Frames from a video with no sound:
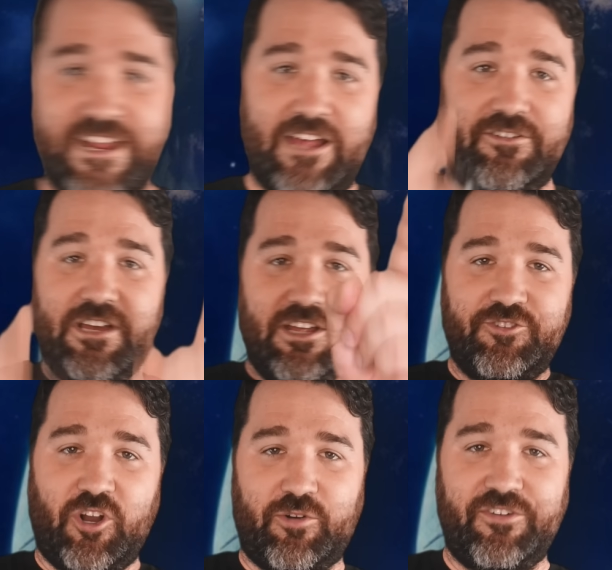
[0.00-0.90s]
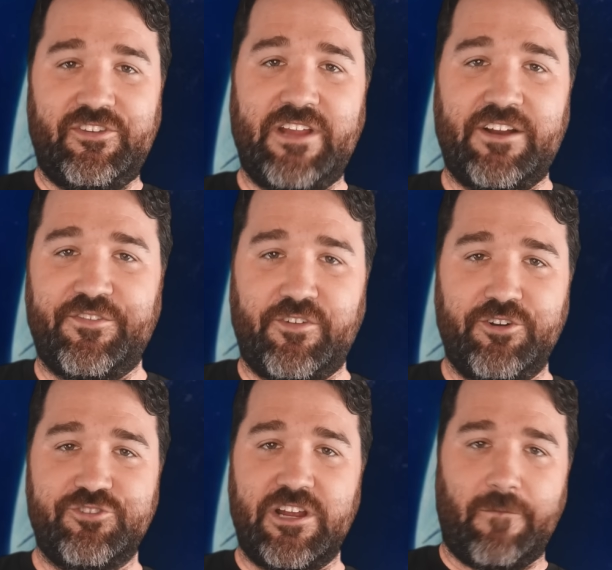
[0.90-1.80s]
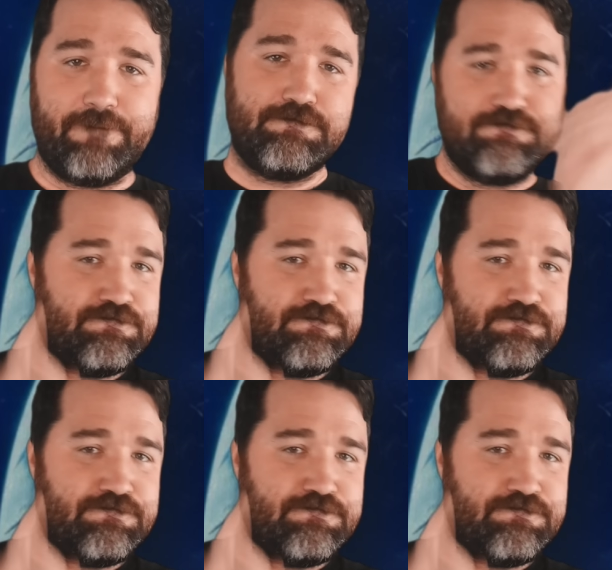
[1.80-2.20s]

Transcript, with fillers: check out Dark Roast Detectives, our new channel.